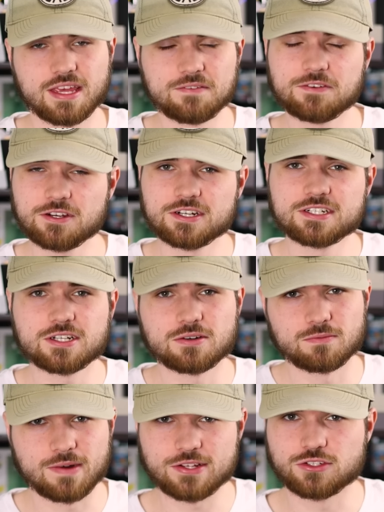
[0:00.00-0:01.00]
If you're into
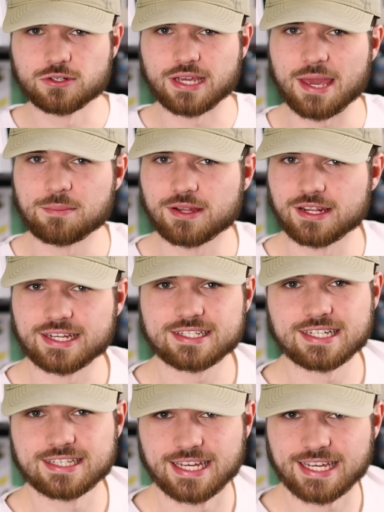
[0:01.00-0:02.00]
retro game
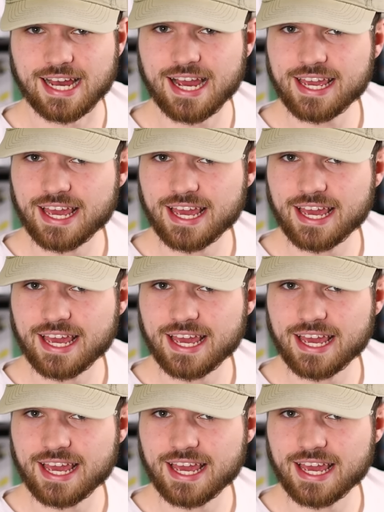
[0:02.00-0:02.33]
collecting like I